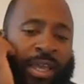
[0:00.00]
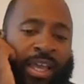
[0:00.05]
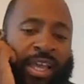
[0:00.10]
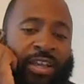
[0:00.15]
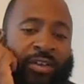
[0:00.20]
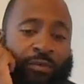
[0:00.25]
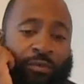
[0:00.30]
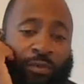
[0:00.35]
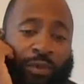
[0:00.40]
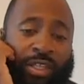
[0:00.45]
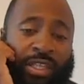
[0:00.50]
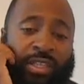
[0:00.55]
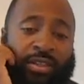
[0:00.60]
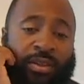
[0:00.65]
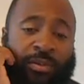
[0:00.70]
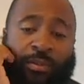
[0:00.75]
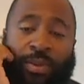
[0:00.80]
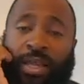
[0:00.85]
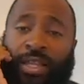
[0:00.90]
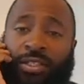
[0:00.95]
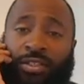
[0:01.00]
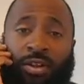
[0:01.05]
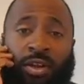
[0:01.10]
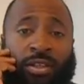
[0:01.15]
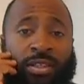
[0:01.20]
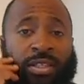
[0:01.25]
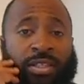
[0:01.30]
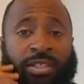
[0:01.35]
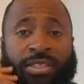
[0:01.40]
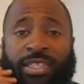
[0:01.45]
It really depends
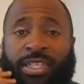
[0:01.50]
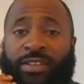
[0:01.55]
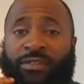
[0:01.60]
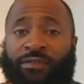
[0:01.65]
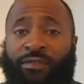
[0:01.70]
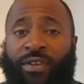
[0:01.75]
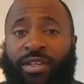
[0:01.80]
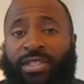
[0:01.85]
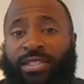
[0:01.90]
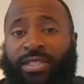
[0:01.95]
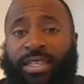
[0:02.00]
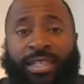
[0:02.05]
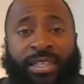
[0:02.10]
on the defense.